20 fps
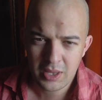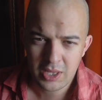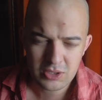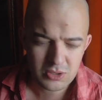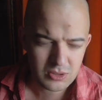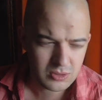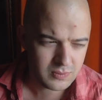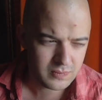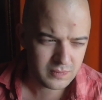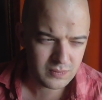They're
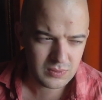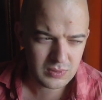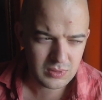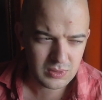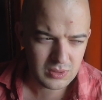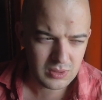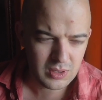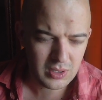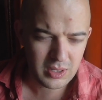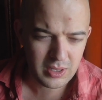sort
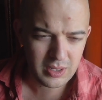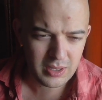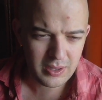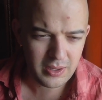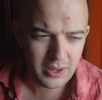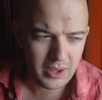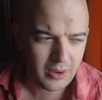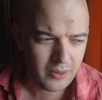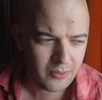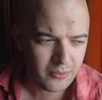
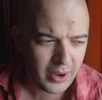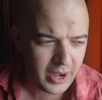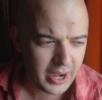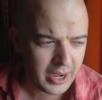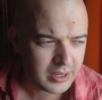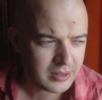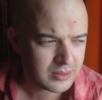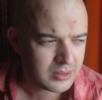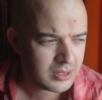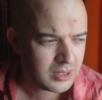of
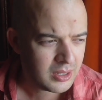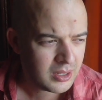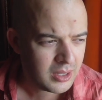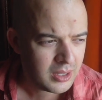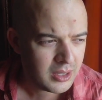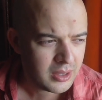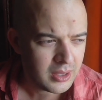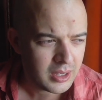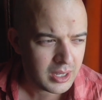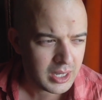around
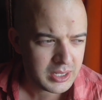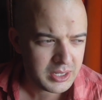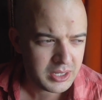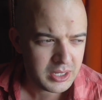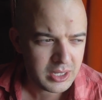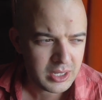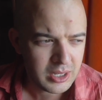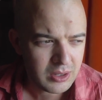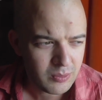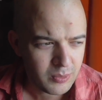the
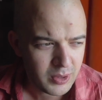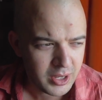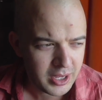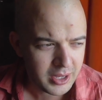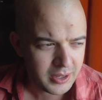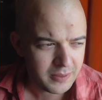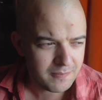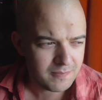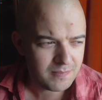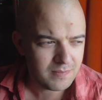idea
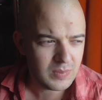where